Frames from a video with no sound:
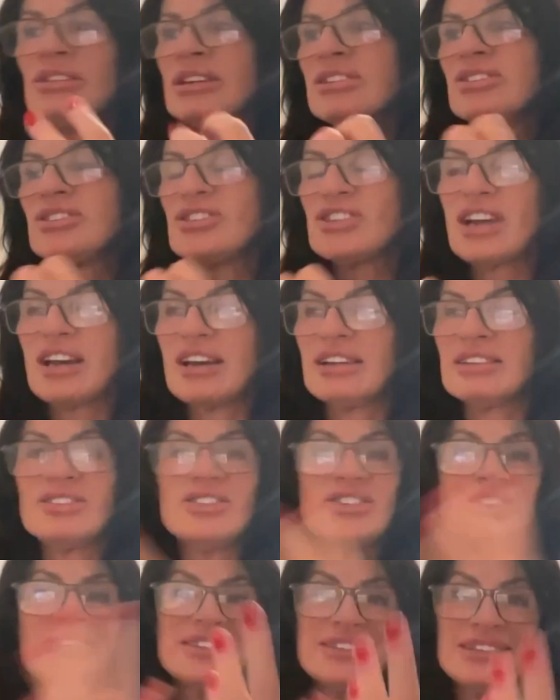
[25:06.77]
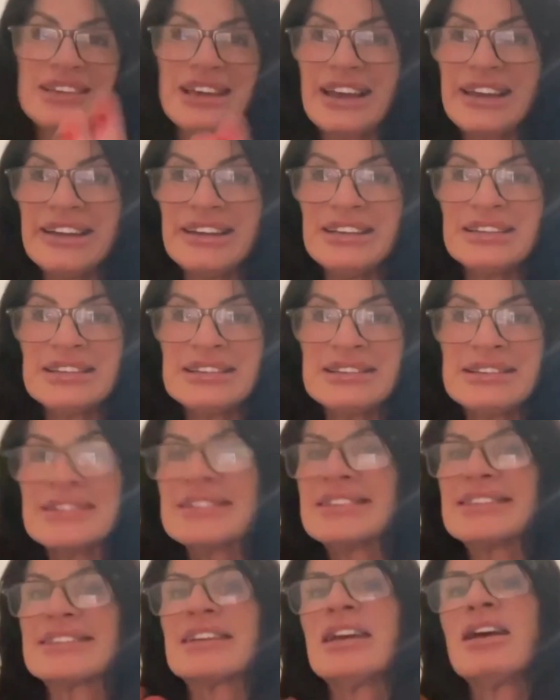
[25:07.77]
look at challenges and
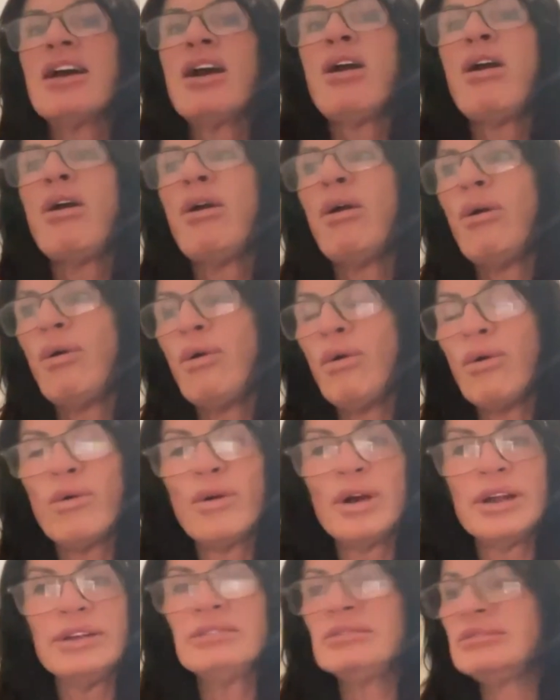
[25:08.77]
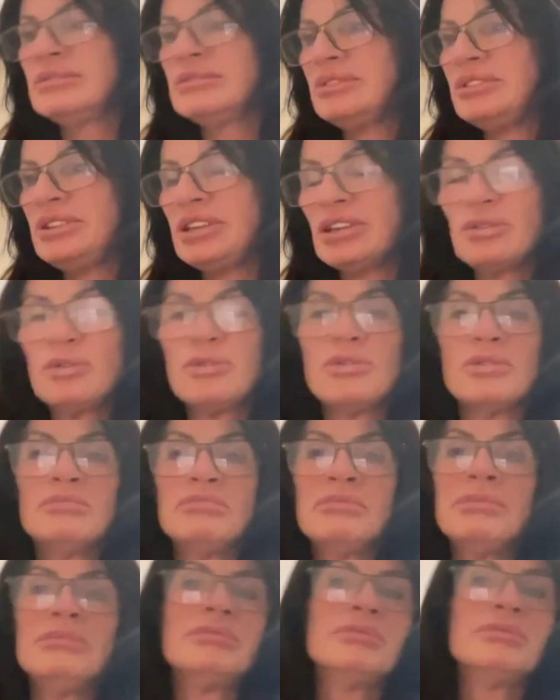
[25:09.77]
guidance on your home?